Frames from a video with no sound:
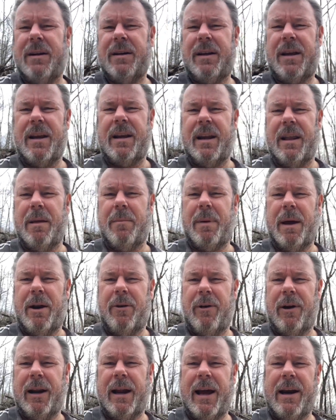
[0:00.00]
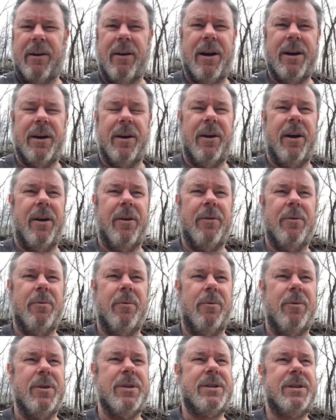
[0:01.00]
get another battery later. I don't know.
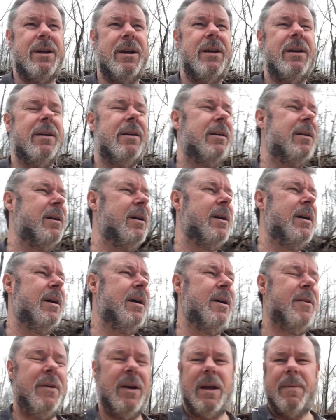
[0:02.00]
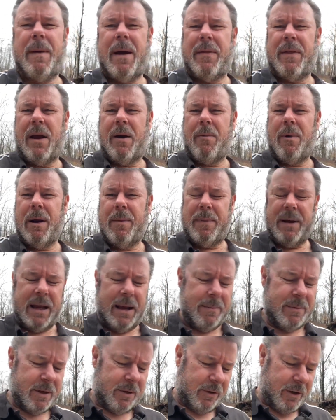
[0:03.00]
We'll just think about that when it
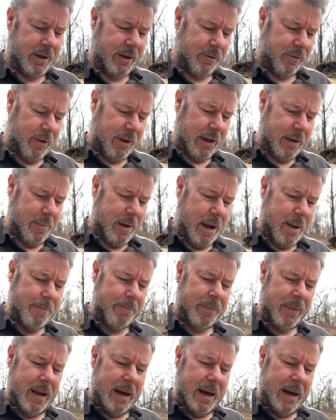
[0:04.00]
becomes a thing to think about.